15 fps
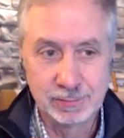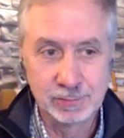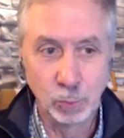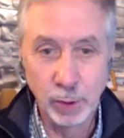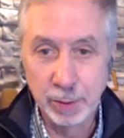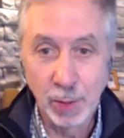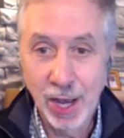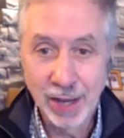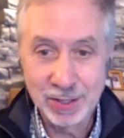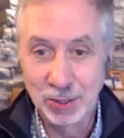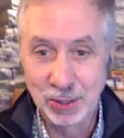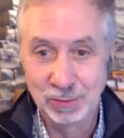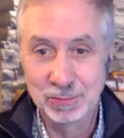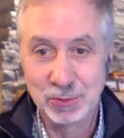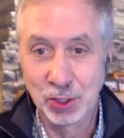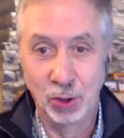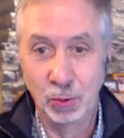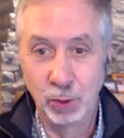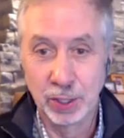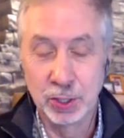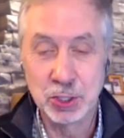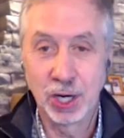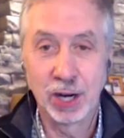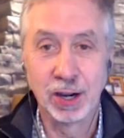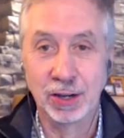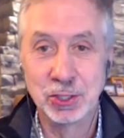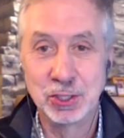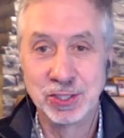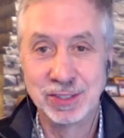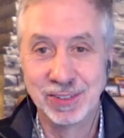we bought you, so we're in
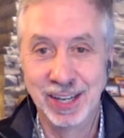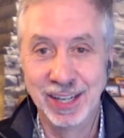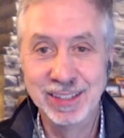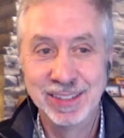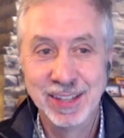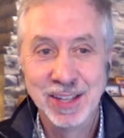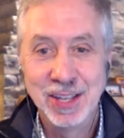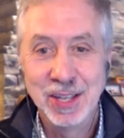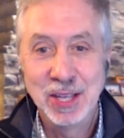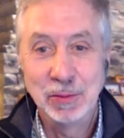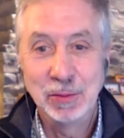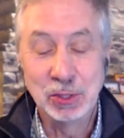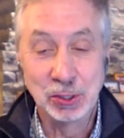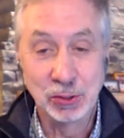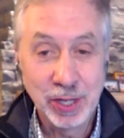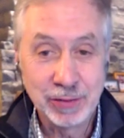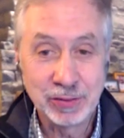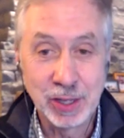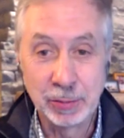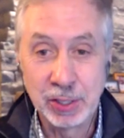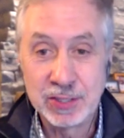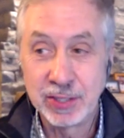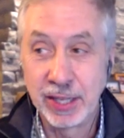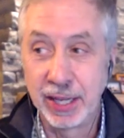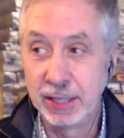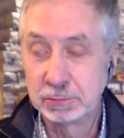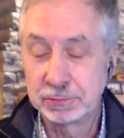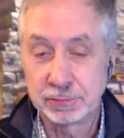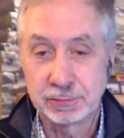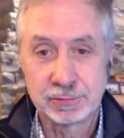charge, right? The creative company
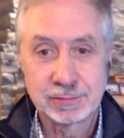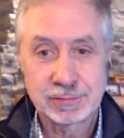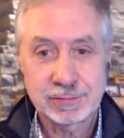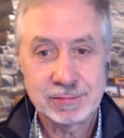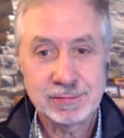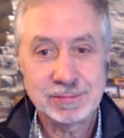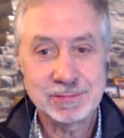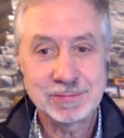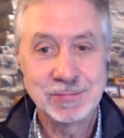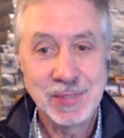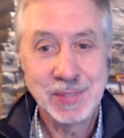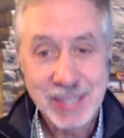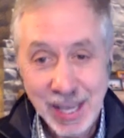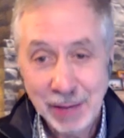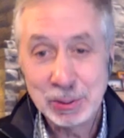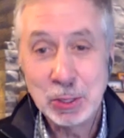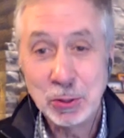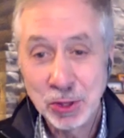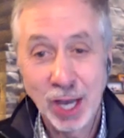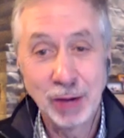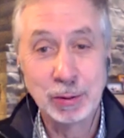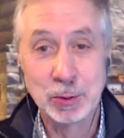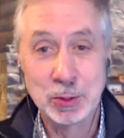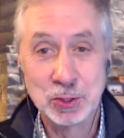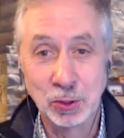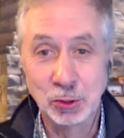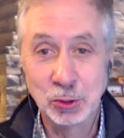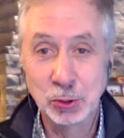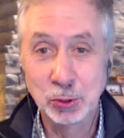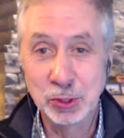saying, yeah, but you thought we were so
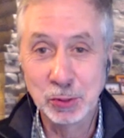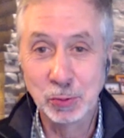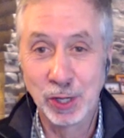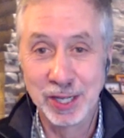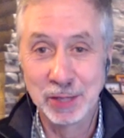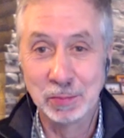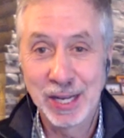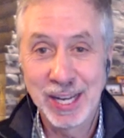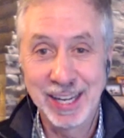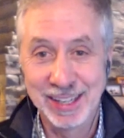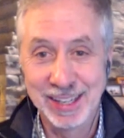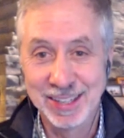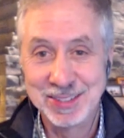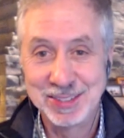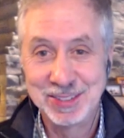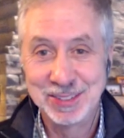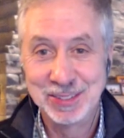cool you wanted to buy us.